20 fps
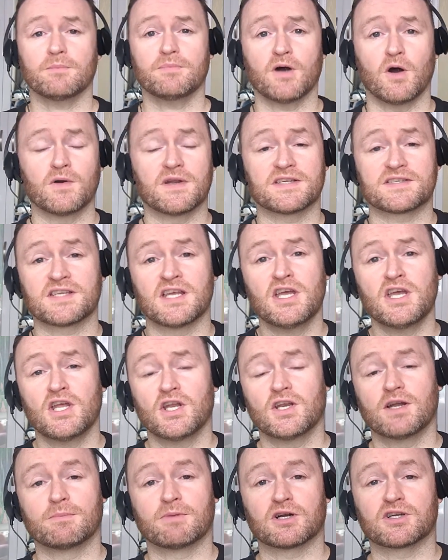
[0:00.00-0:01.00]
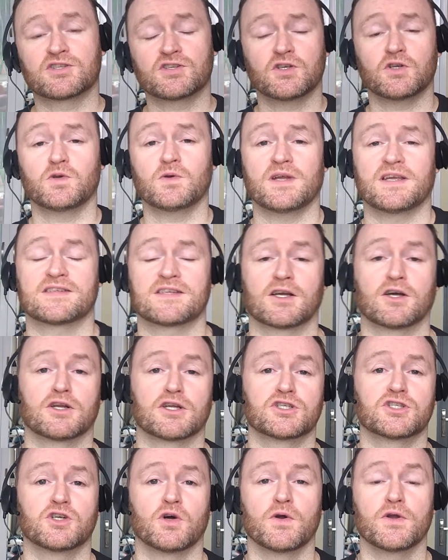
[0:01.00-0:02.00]
Bonus number two is I'm going
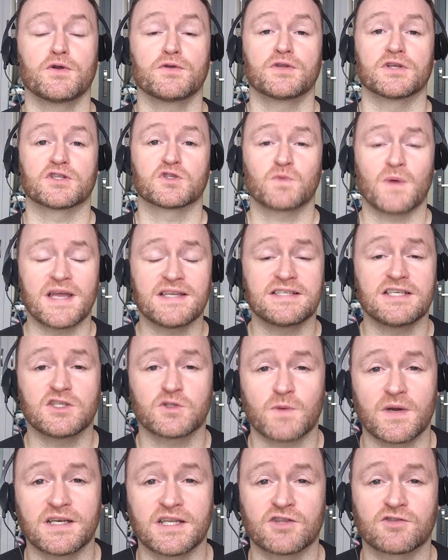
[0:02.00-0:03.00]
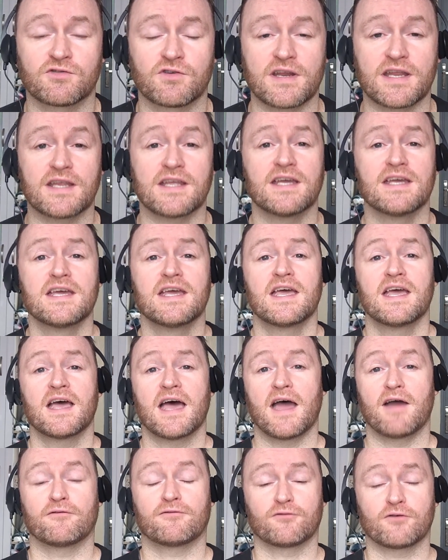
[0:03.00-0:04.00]
to show you the 2023
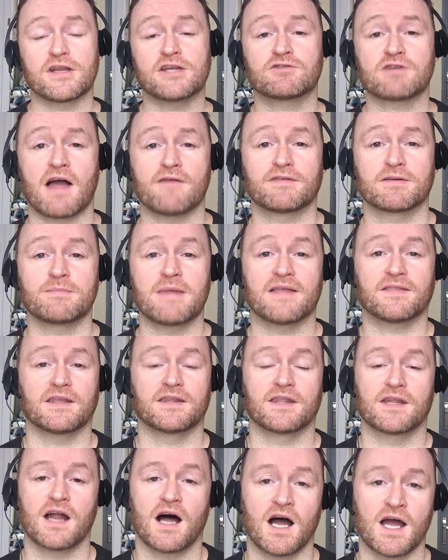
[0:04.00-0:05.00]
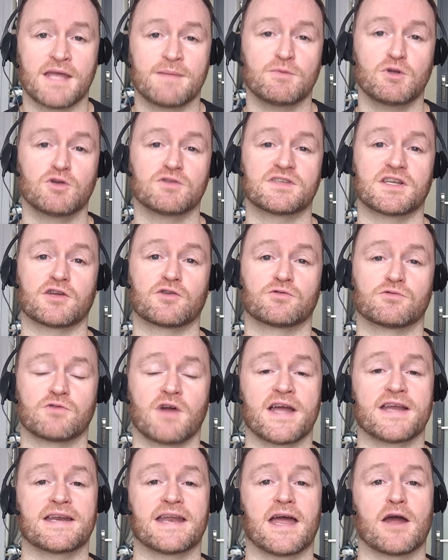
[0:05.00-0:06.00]
uh, free traffic method that I am using
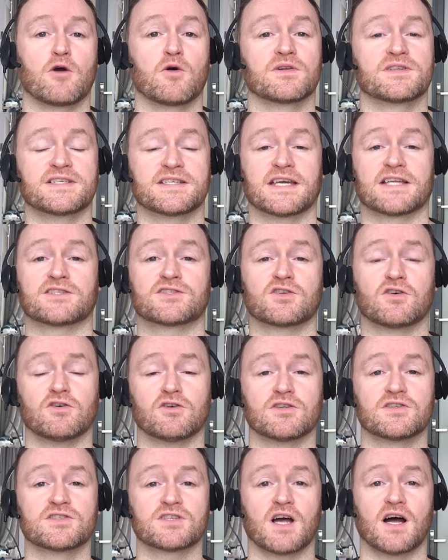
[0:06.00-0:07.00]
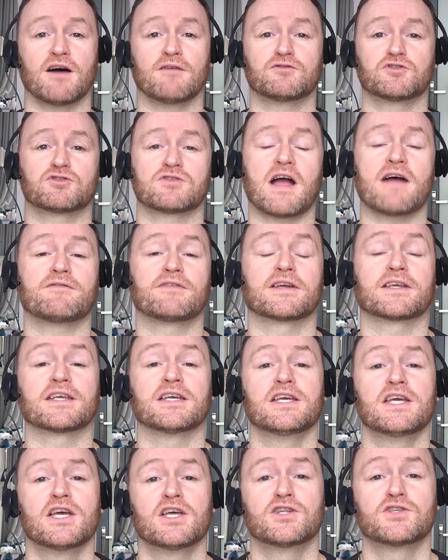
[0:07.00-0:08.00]
right now to get tons of
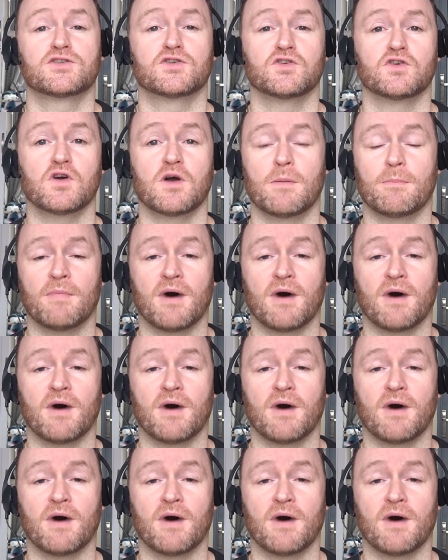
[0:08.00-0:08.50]
traffic to